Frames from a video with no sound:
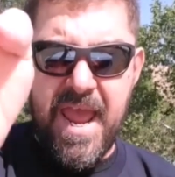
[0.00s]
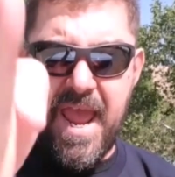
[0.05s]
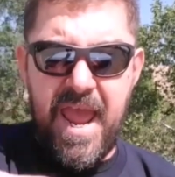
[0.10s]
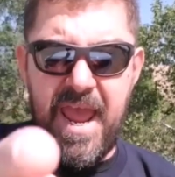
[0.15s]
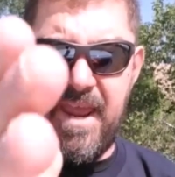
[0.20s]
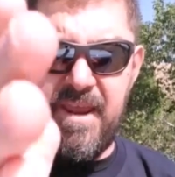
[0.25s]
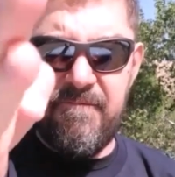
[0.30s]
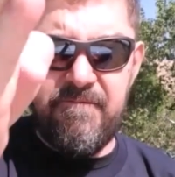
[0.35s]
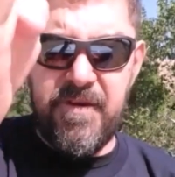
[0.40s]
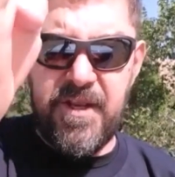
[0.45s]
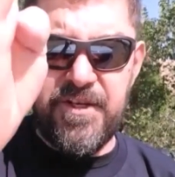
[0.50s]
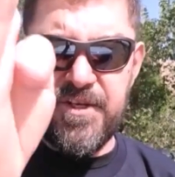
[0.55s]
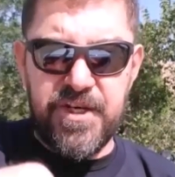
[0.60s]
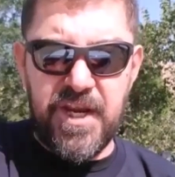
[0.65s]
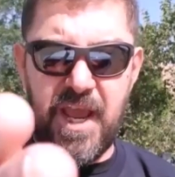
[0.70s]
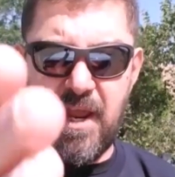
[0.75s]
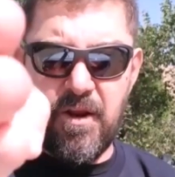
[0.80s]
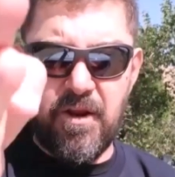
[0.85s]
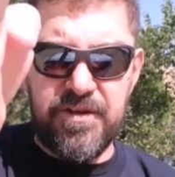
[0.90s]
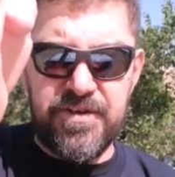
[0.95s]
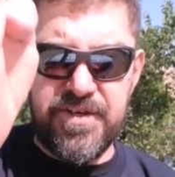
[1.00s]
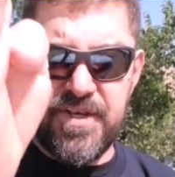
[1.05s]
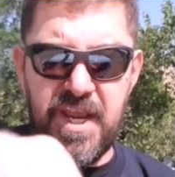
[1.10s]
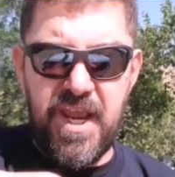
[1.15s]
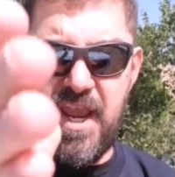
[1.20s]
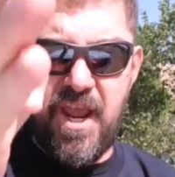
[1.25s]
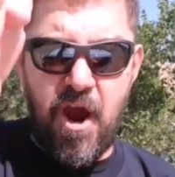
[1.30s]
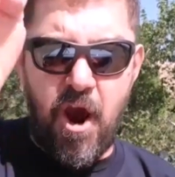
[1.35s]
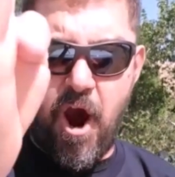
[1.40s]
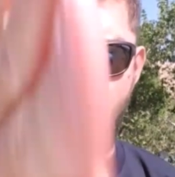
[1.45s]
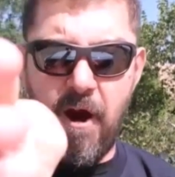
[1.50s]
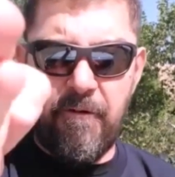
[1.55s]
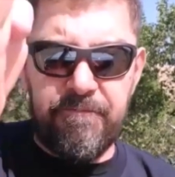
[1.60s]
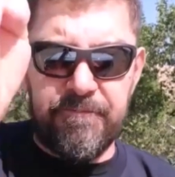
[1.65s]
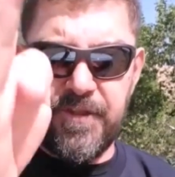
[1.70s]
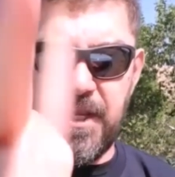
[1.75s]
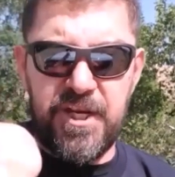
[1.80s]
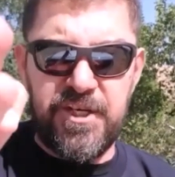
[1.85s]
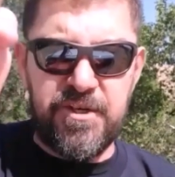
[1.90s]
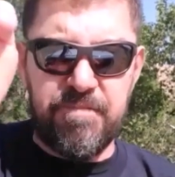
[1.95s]
envy, jealousy of
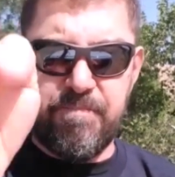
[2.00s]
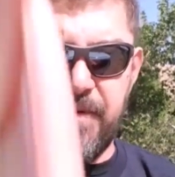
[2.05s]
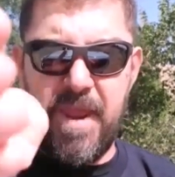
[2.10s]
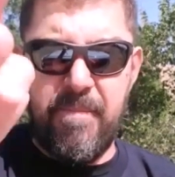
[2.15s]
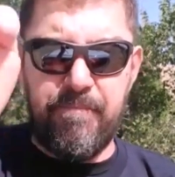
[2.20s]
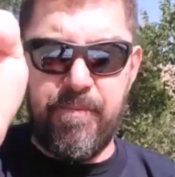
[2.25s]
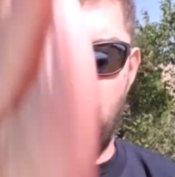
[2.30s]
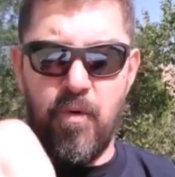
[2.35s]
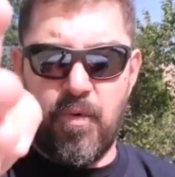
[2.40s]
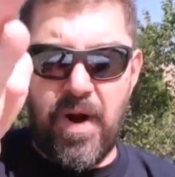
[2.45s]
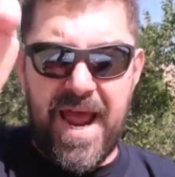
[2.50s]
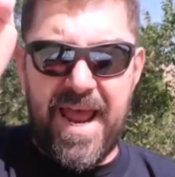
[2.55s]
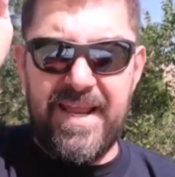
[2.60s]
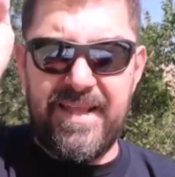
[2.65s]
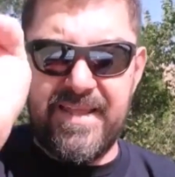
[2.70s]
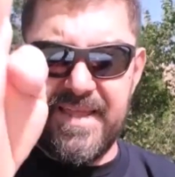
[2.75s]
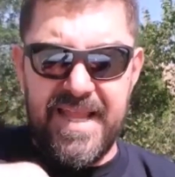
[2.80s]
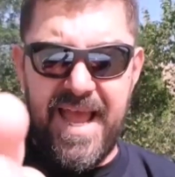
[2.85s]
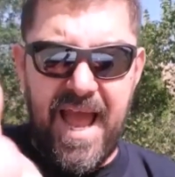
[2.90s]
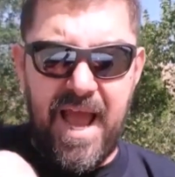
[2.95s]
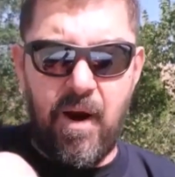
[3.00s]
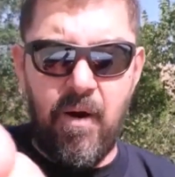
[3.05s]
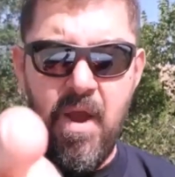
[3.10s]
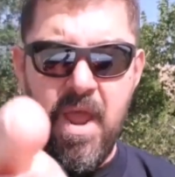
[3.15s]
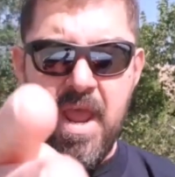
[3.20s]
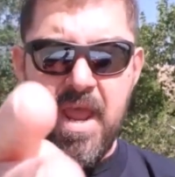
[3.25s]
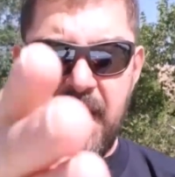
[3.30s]
these people right now.